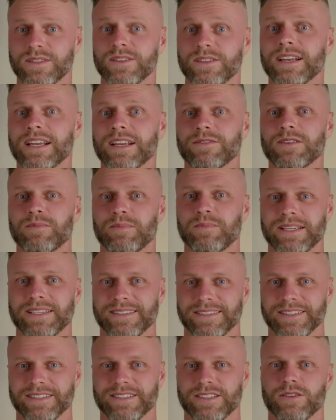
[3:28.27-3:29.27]
Not every
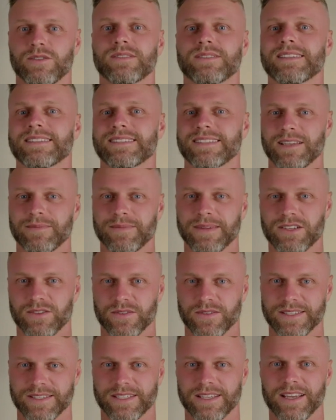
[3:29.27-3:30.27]
business use the same
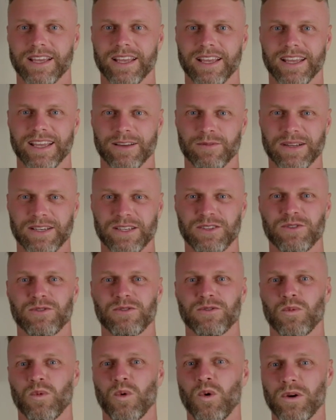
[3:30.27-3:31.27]
entrance when
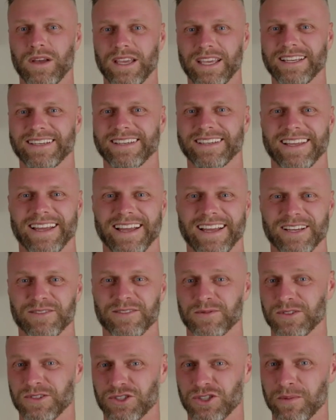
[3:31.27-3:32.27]
you walk in
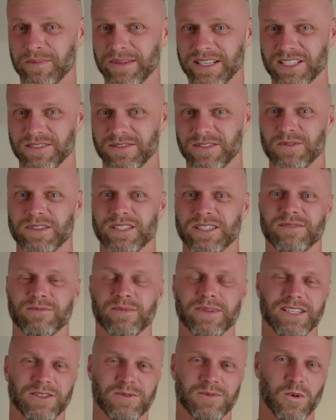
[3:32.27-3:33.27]
for a job interview as
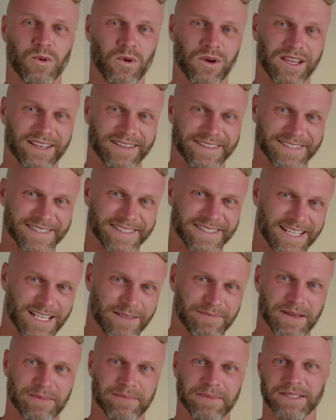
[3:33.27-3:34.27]
when you walk in as a
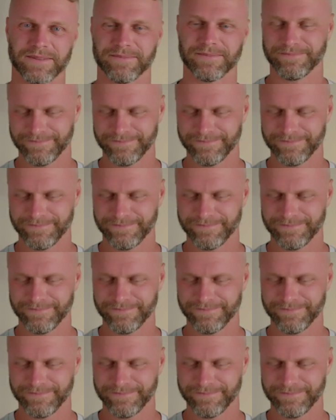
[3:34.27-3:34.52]
team member.